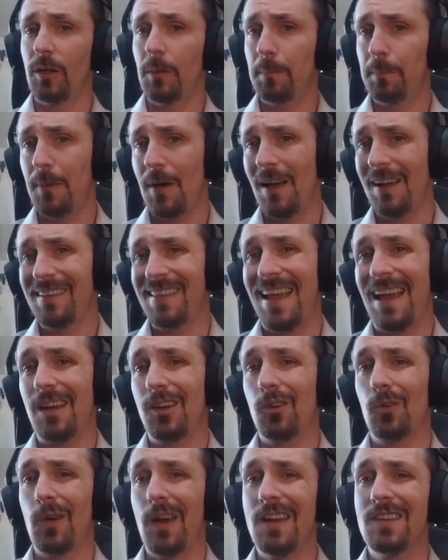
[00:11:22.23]
bug
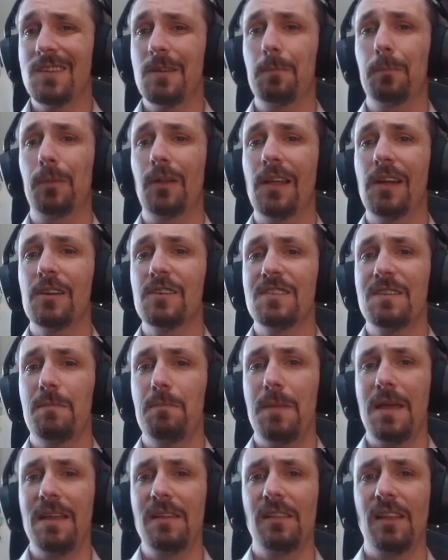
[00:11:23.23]
that granted players
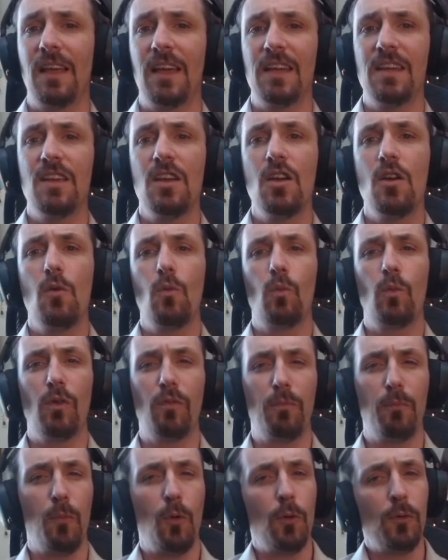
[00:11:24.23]
in melee
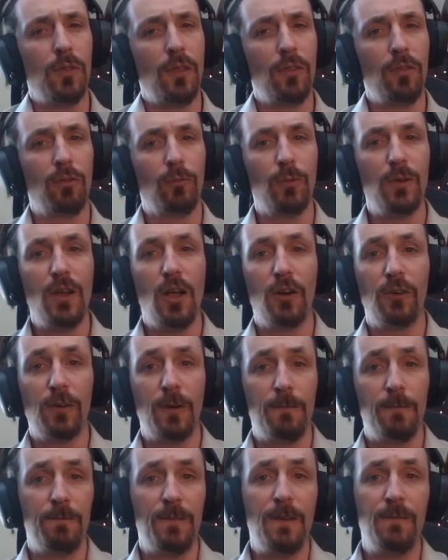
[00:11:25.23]
with more than
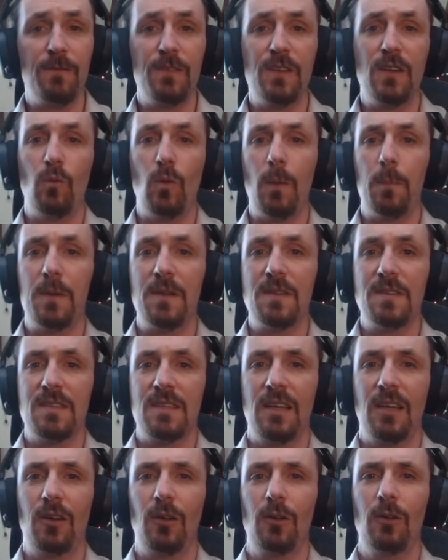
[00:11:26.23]
315 weapon
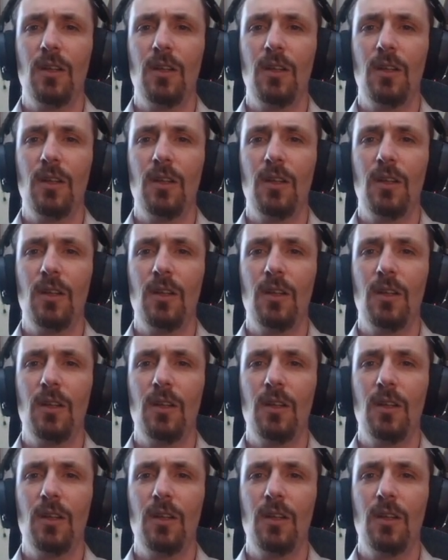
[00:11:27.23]
skill